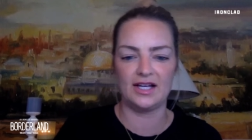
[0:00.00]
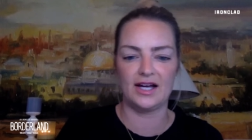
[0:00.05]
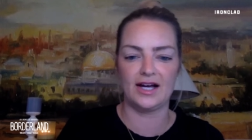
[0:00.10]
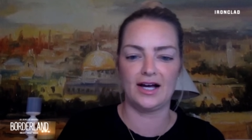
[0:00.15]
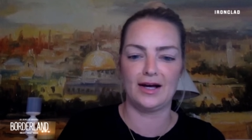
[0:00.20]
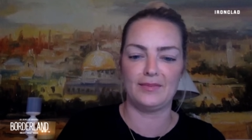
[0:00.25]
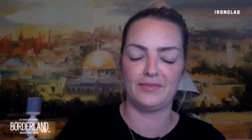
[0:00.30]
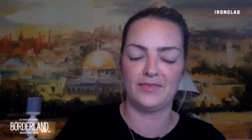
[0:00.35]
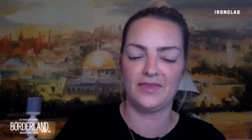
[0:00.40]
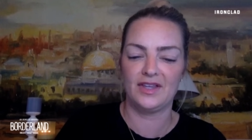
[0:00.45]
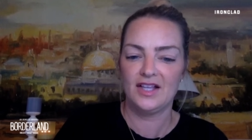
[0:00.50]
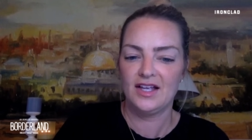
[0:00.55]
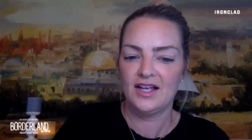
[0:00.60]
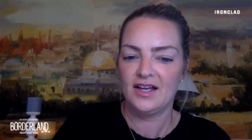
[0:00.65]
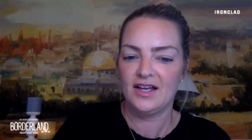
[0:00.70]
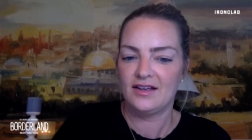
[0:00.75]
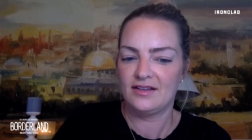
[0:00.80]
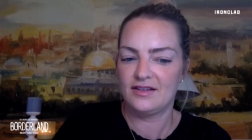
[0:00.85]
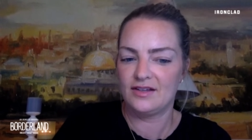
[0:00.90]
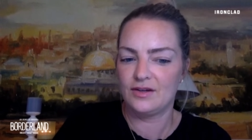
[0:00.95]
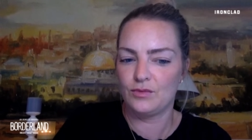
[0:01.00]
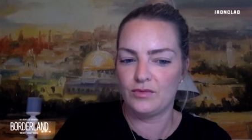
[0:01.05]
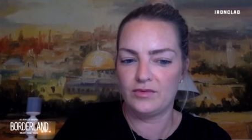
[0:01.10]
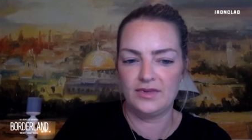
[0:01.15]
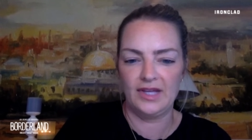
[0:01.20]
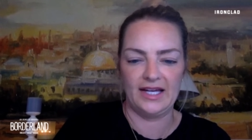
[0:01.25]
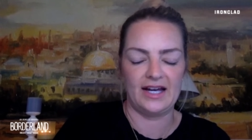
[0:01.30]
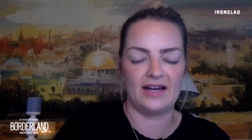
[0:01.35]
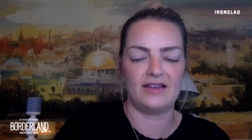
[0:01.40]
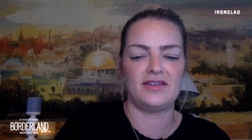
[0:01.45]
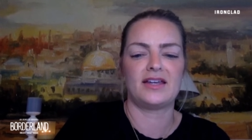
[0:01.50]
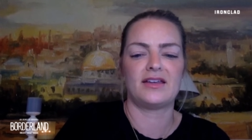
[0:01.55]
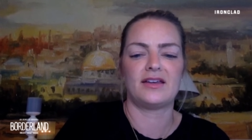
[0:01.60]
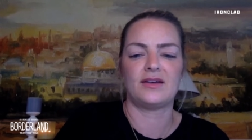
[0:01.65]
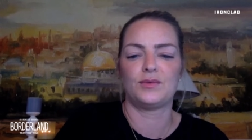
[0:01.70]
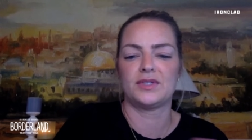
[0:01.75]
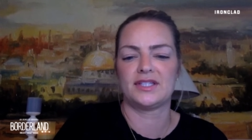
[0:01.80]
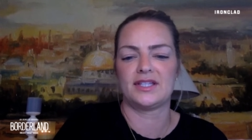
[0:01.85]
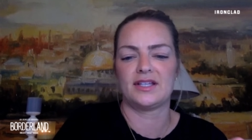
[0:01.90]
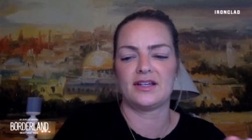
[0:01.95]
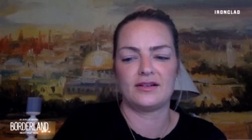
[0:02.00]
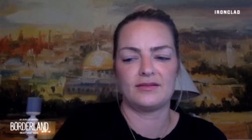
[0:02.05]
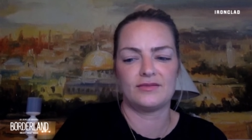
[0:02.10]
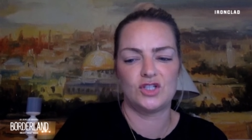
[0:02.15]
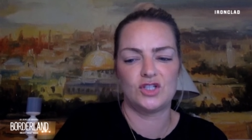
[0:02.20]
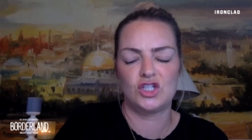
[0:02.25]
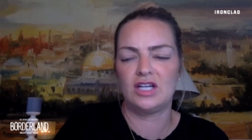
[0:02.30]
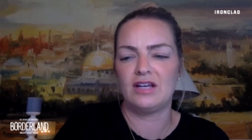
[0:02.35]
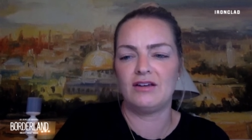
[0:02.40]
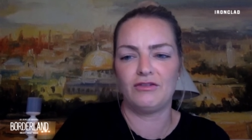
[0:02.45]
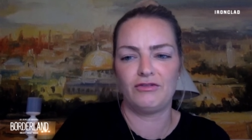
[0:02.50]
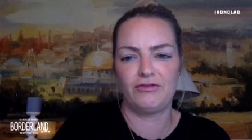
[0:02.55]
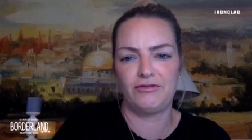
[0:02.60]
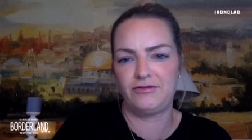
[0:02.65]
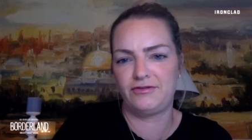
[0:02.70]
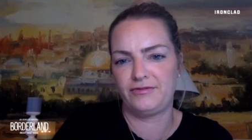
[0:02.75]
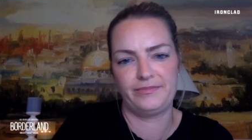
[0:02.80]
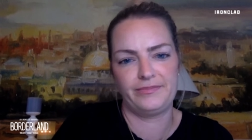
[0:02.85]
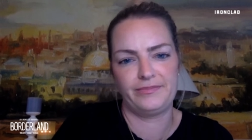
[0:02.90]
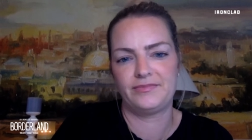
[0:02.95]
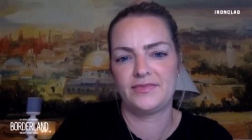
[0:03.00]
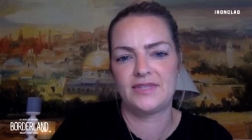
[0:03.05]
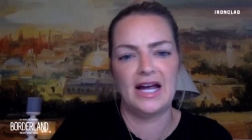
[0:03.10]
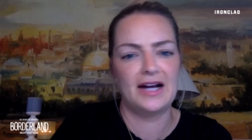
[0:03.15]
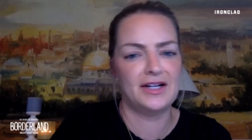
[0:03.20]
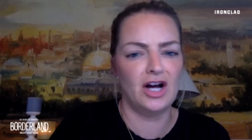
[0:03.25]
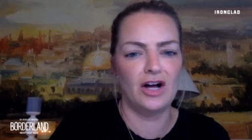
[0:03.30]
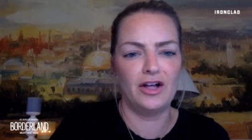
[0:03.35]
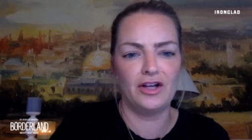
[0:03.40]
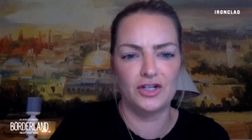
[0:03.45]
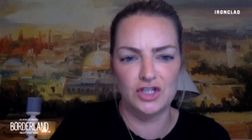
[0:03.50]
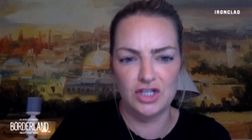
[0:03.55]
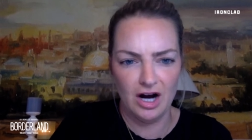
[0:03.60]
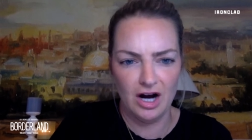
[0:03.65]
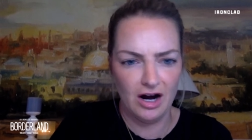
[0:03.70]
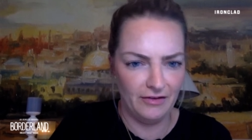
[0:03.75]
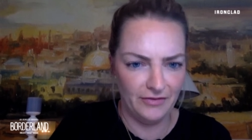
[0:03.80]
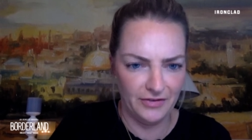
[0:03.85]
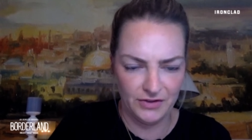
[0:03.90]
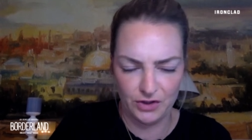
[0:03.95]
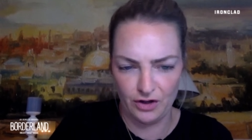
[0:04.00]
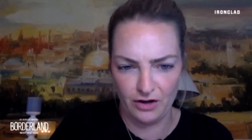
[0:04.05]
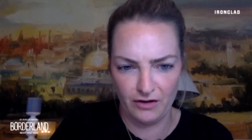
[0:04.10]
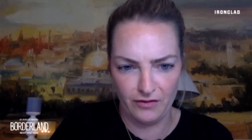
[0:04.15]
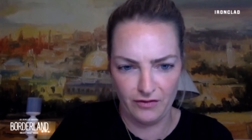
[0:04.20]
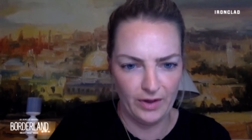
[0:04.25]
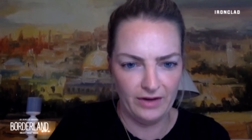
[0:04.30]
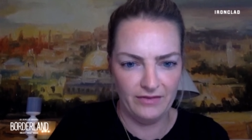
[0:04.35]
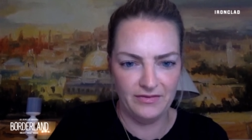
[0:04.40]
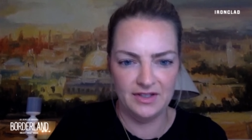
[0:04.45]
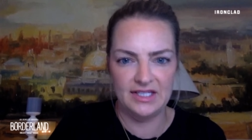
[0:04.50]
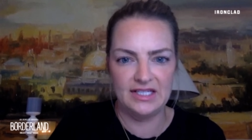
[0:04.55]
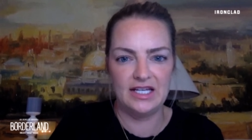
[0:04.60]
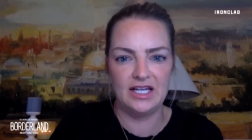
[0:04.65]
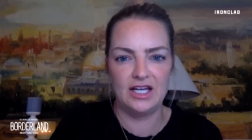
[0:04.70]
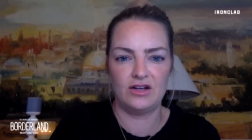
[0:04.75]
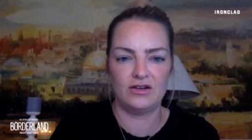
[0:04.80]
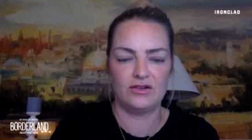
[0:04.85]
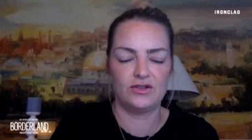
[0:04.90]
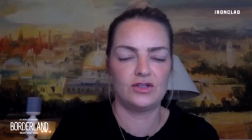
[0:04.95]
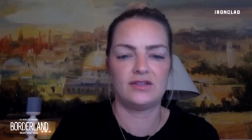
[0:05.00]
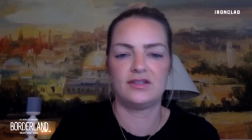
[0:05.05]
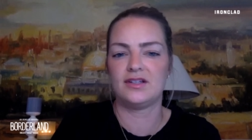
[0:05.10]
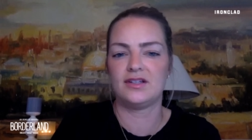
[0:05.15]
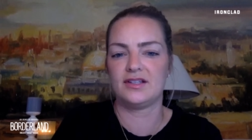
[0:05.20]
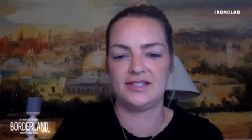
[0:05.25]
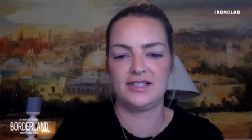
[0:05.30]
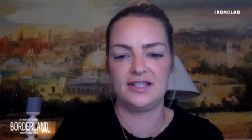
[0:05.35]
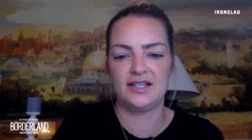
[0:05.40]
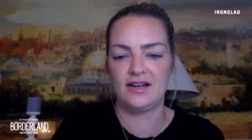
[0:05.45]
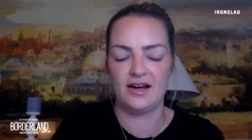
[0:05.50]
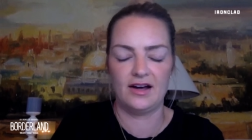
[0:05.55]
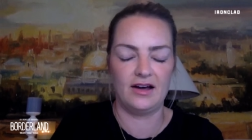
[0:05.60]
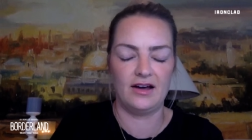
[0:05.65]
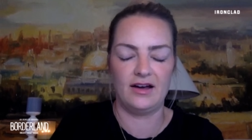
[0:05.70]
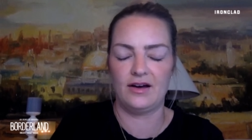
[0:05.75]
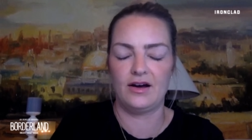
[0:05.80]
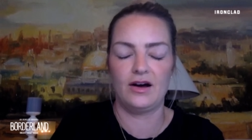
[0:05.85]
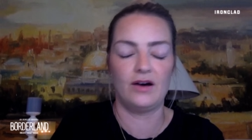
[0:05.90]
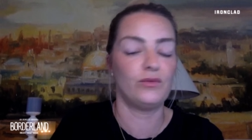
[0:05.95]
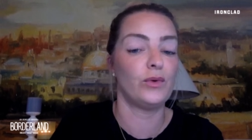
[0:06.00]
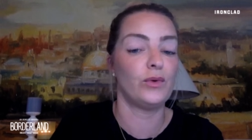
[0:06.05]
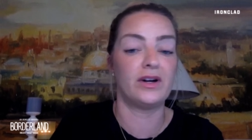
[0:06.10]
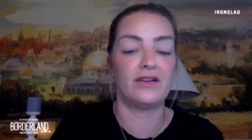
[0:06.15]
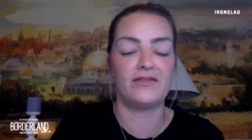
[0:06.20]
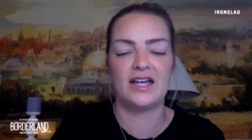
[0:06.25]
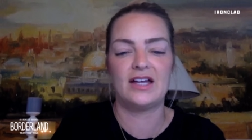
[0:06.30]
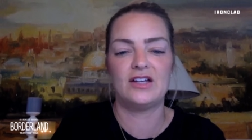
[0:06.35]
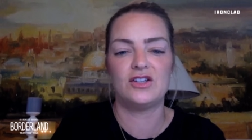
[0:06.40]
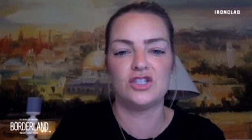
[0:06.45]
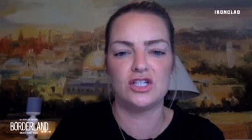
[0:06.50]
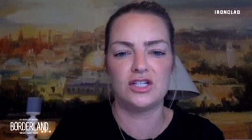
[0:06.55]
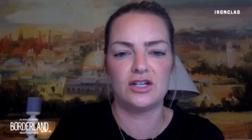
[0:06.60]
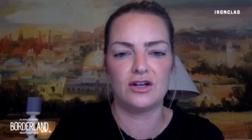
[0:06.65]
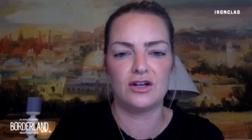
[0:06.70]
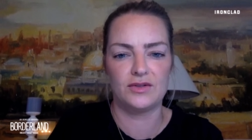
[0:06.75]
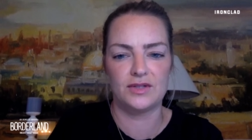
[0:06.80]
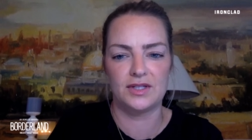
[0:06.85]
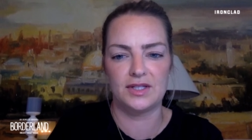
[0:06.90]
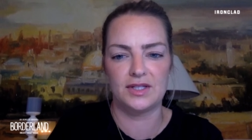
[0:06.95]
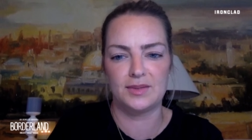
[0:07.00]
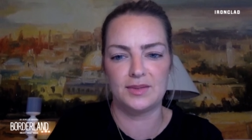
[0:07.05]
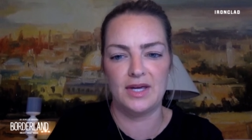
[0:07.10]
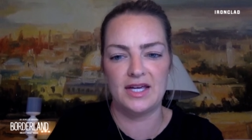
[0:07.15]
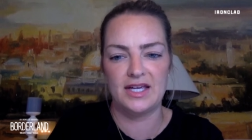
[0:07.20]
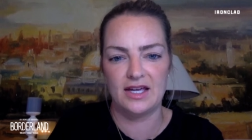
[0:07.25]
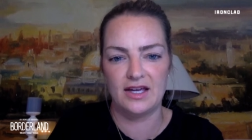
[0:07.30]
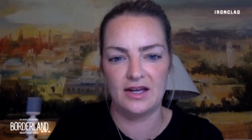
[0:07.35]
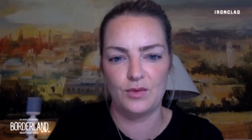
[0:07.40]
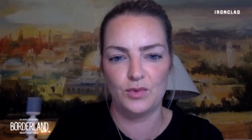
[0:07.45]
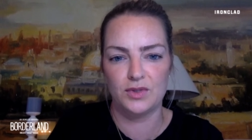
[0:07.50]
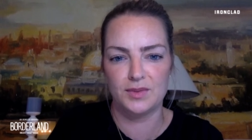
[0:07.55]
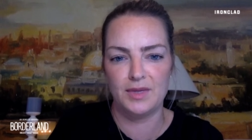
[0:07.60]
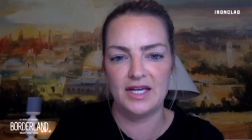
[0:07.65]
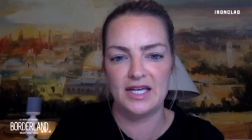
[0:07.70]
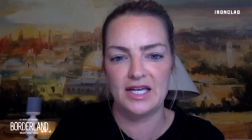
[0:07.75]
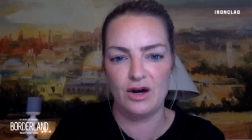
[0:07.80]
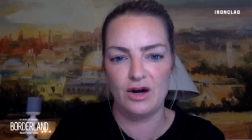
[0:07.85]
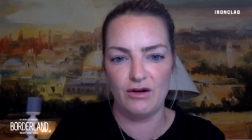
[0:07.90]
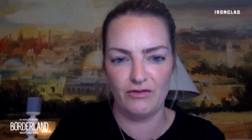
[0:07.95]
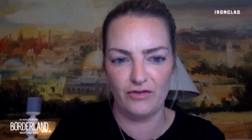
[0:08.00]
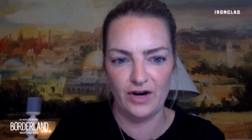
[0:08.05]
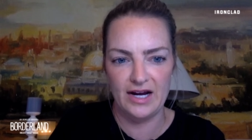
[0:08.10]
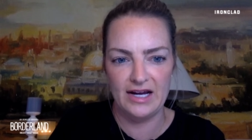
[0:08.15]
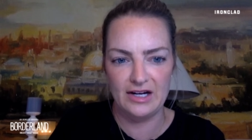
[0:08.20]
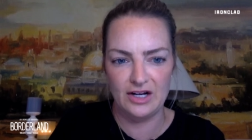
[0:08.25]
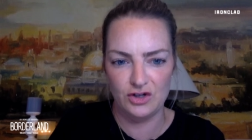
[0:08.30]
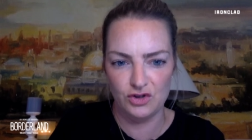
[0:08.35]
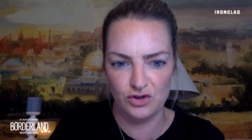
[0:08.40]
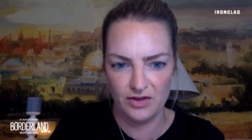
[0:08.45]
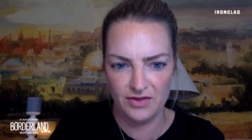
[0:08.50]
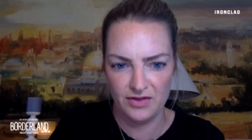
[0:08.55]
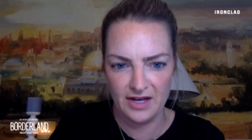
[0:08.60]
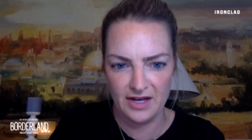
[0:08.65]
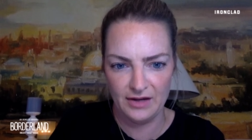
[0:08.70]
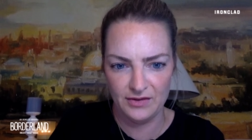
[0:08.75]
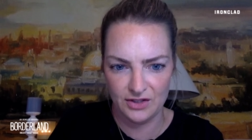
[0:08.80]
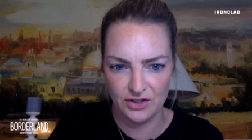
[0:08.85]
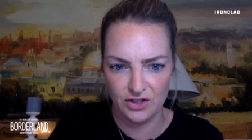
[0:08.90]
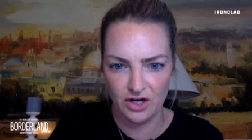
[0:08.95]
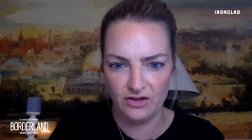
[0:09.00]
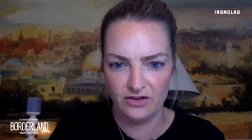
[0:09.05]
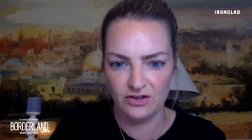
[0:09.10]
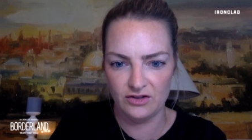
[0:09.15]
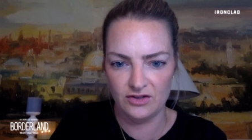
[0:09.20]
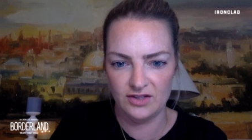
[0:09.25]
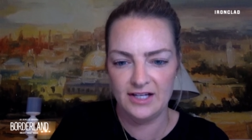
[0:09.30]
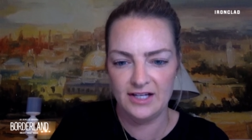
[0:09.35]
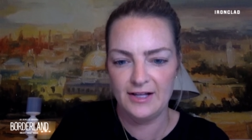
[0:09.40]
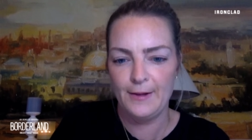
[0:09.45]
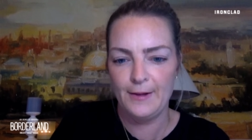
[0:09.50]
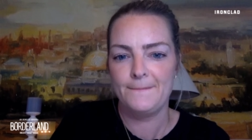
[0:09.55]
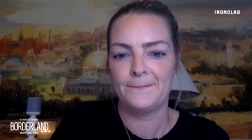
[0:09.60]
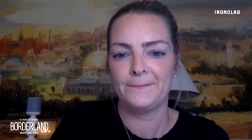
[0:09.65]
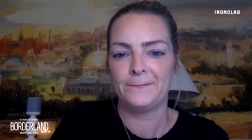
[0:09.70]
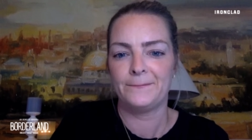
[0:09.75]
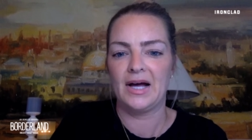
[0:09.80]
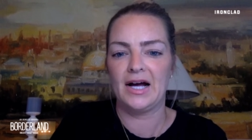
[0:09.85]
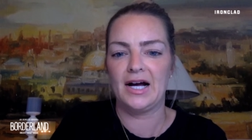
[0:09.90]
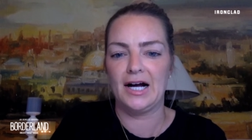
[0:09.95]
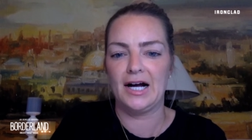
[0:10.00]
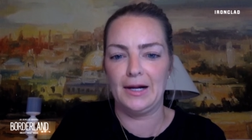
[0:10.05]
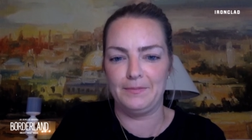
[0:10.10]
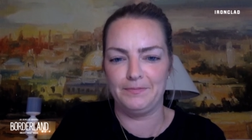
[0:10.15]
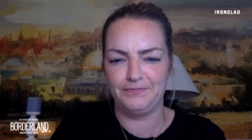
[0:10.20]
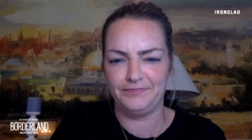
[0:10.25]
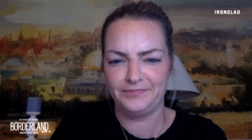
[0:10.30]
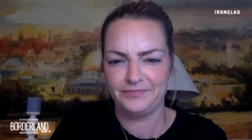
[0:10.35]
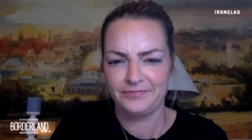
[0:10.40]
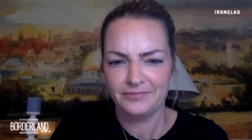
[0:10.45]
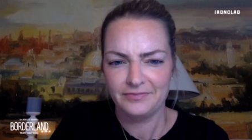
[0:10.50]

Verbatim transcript: Um, like I think it was the chief technology officer of one of the T uh, of one of the N G Os is making was making over eight hundred thousand dollars. Um,